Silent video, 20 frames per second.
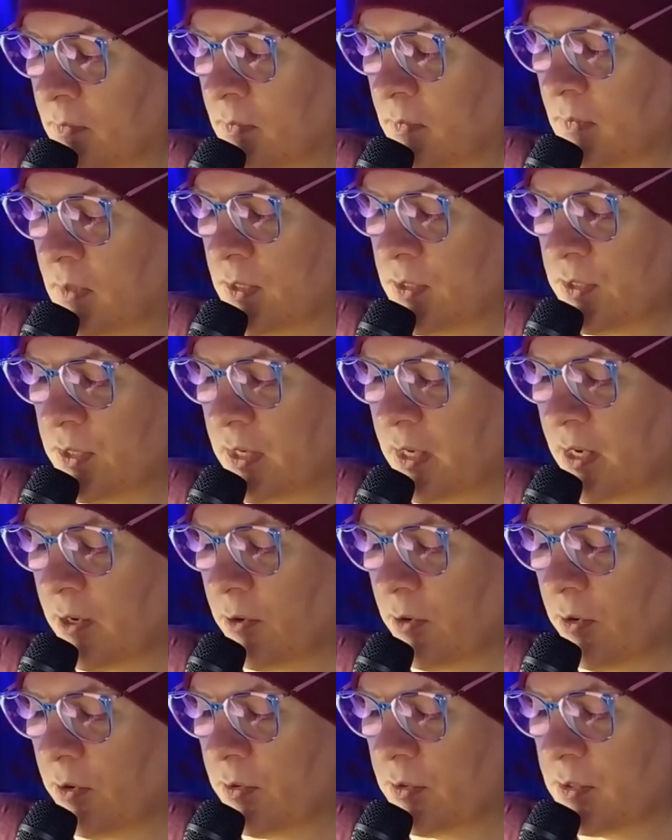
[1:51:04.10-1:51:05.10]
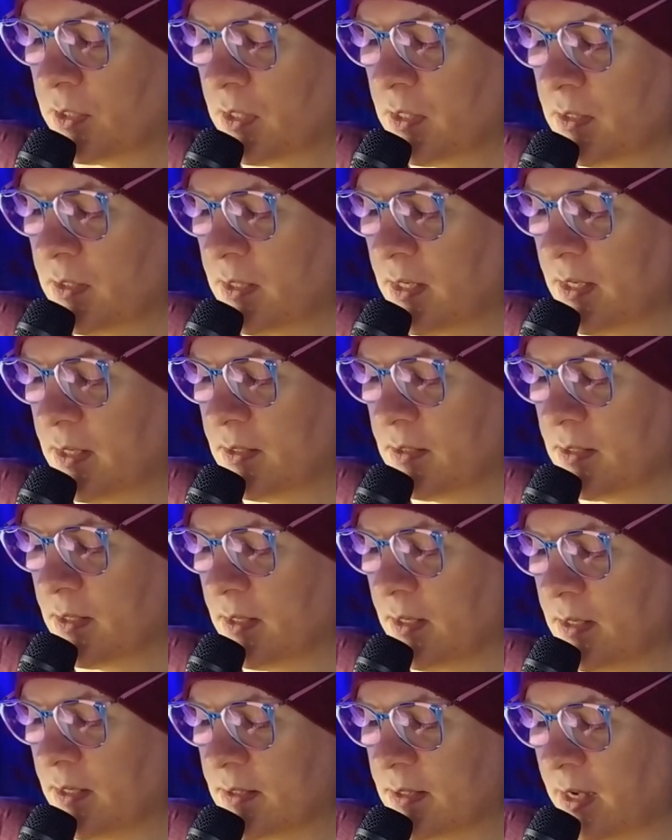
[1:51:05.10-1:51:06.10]
Shigeru turned his in
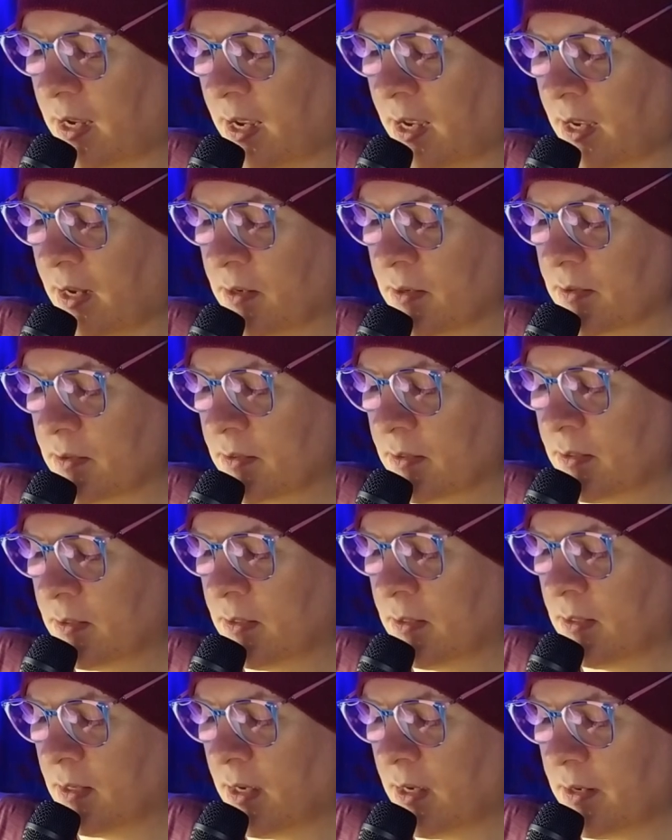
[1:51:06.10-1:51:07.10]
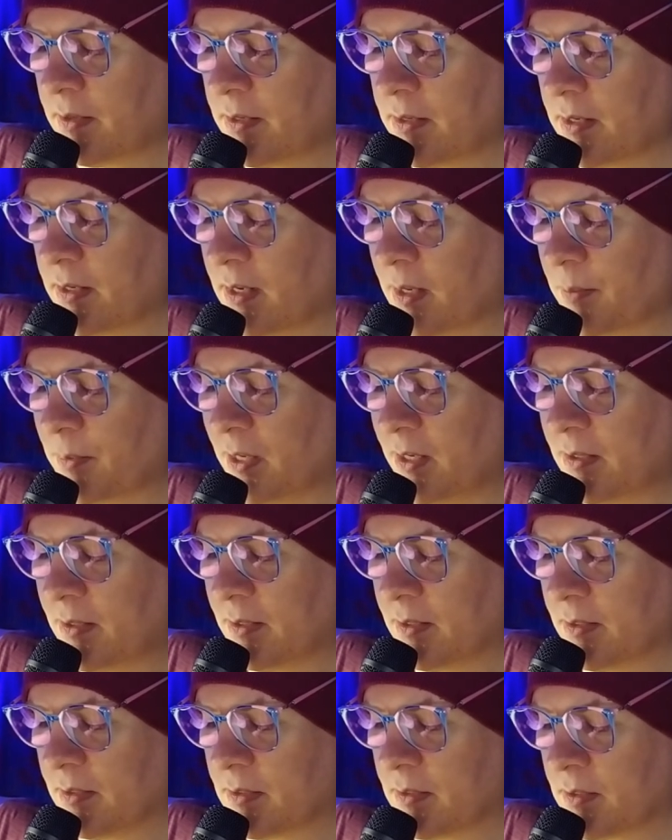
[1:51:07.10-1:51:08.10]
his hand, and then upended
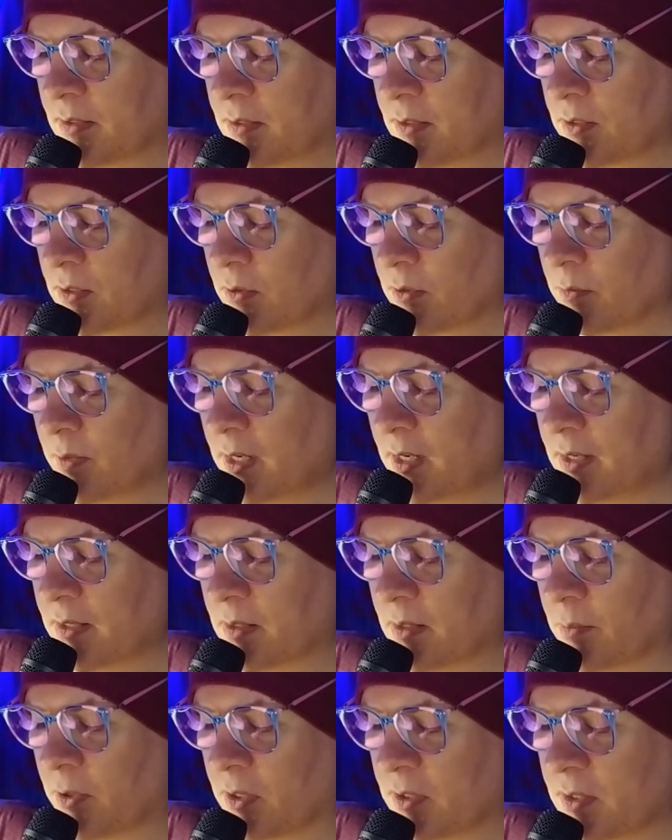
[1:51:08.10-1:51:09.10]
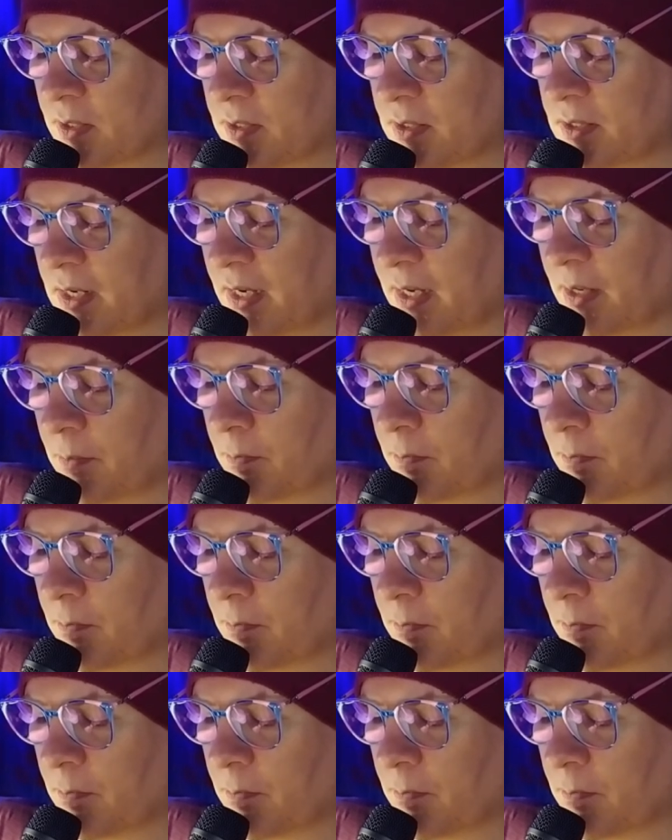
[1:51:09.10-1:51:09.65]
it to read the potter's name.